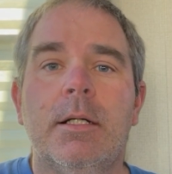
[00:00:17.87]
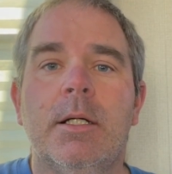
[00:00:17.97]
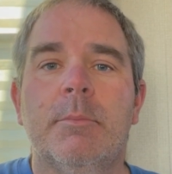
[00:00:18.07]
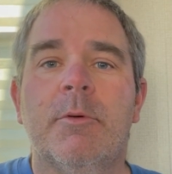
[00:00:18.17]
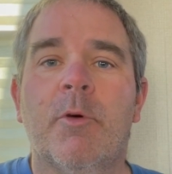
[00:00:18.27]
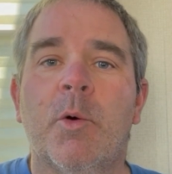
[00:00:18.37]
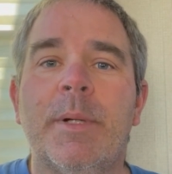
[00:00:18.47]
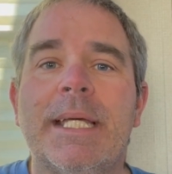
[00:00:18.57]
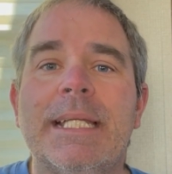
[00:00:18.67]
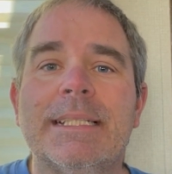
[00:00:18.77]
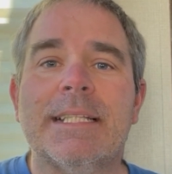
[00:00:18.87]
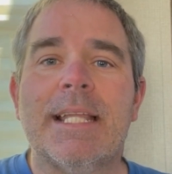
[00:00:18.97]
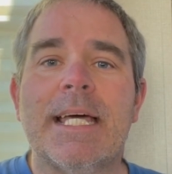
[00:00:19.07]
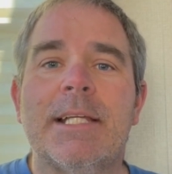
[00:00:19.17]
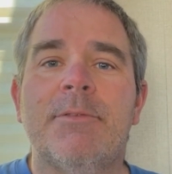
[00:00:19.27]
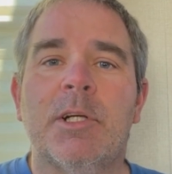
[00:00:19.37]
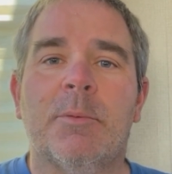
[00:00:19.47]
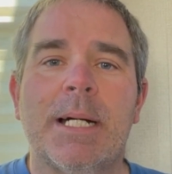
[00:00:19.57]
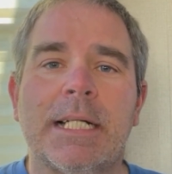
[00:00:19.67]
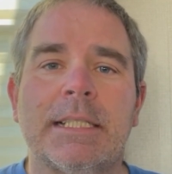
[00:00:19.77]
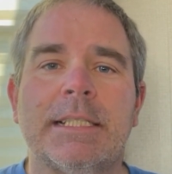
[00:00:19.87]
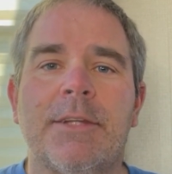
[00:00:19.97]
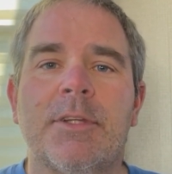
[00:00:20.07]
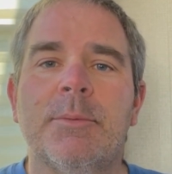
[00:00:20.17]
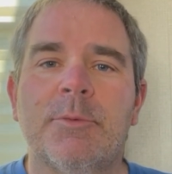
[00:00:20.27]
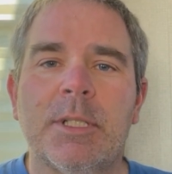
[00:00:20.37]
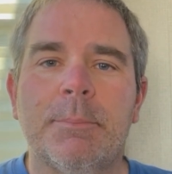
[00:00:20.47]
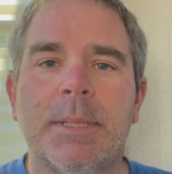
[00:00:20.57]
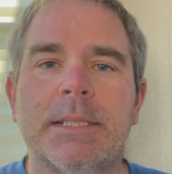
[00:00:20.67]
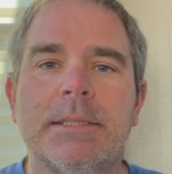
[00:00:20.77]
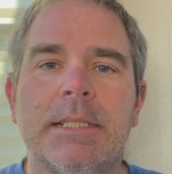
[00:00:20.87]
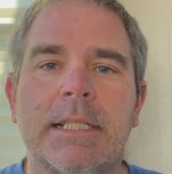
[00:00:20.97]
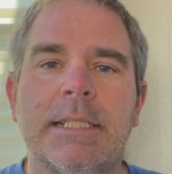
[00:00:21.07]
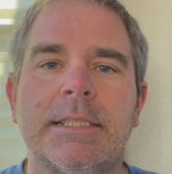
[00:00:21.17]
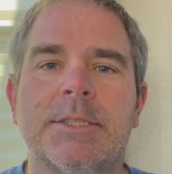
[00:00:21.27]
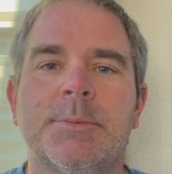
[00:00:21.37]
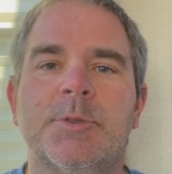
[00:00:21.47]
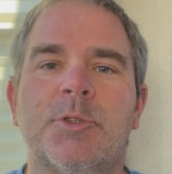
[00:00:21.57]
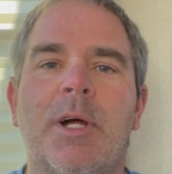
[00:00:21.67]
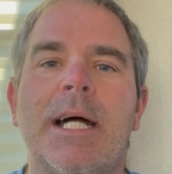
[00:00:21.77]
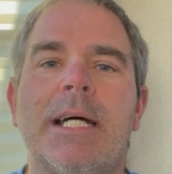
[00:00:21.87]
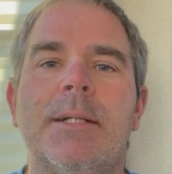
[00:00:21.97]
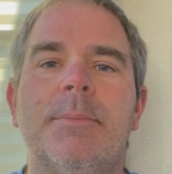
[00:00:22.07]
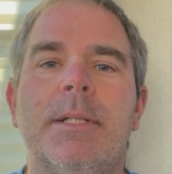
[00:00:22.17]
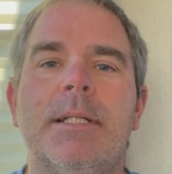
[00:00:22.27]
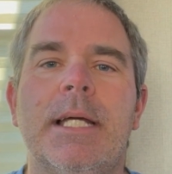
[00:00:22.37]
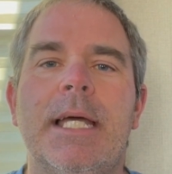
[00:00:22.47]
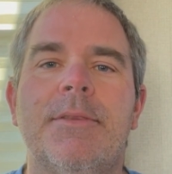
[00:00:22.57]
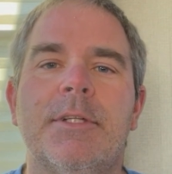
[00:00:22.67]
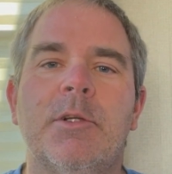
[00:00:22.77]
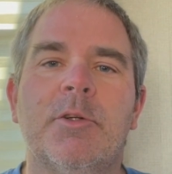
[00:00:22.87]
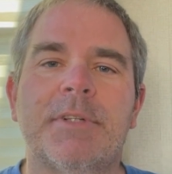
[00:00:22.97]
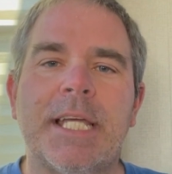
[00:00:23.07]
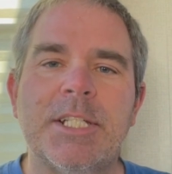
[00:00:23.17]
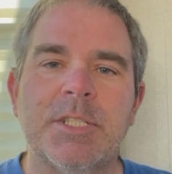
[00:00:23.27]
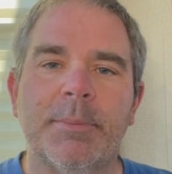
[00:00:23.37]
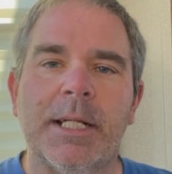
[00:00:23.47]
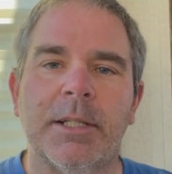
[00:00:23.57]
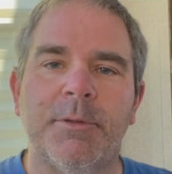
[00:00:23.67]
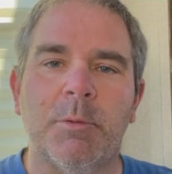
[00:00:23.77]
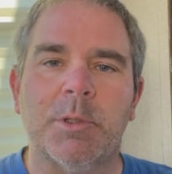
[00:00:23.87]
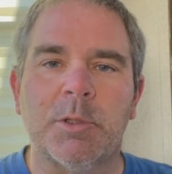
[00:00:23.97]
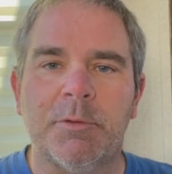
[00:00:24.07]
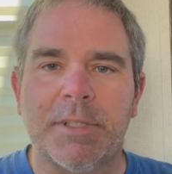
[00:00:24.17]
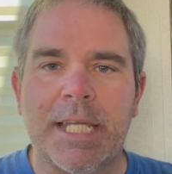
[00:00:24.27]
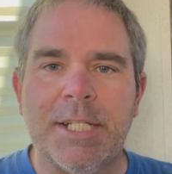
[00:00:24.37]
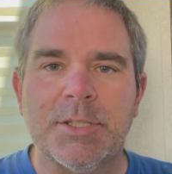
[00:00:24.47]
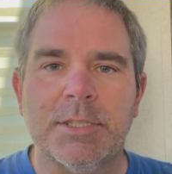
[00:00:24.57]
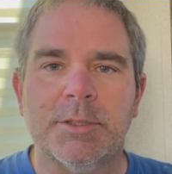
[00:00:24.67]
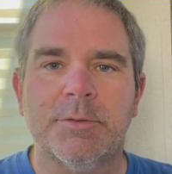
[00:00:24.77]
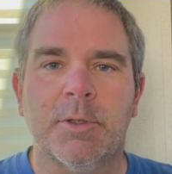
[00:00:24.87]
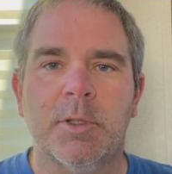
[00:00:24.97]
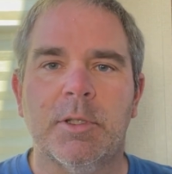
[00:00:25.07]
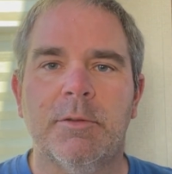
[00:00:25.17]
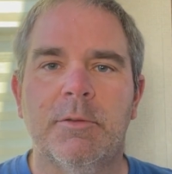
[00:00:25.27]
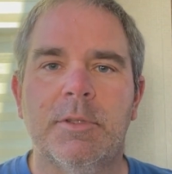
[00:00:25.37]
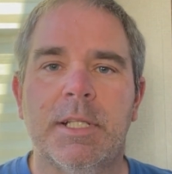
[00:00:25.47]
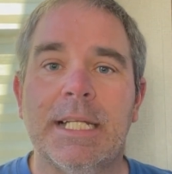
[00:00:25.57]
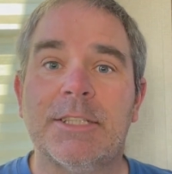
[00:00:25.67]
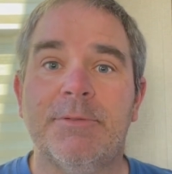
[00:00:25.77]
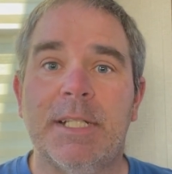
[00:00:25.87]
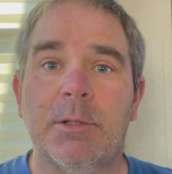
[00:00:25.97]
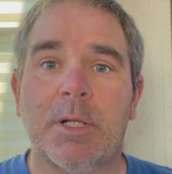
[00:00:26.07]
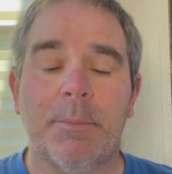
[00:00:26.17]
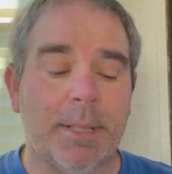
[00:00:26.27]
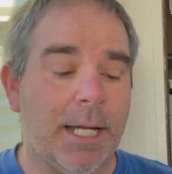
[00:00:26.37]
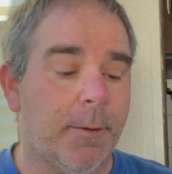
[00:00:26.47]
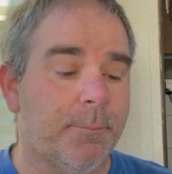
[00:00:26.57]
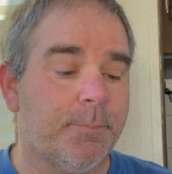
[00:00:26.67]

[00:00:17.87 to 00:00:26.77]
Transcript: Before we get into that, if you don't mind, click the thumbs up button, click the subscribe, and the notification bell if you want notifications for the next video coming out.